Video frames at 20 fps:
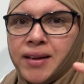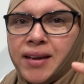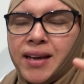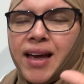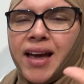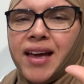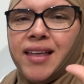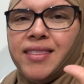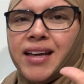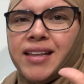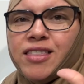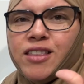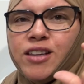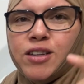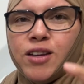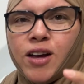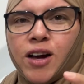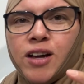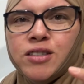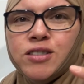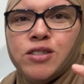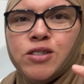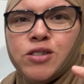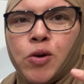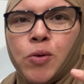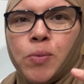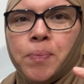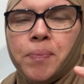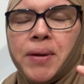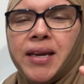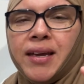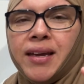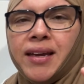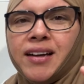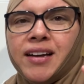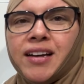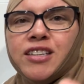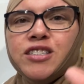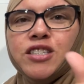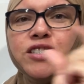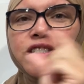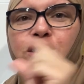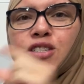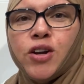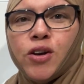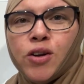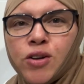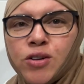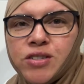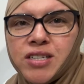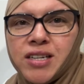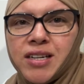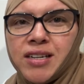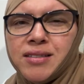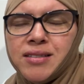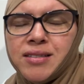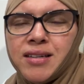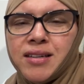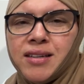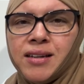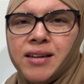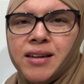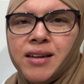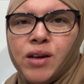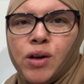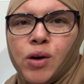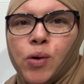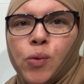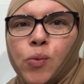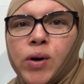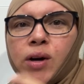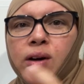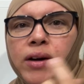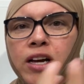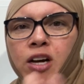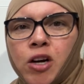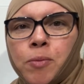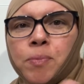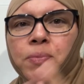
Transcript: and that the Dawn soap being a detergent will help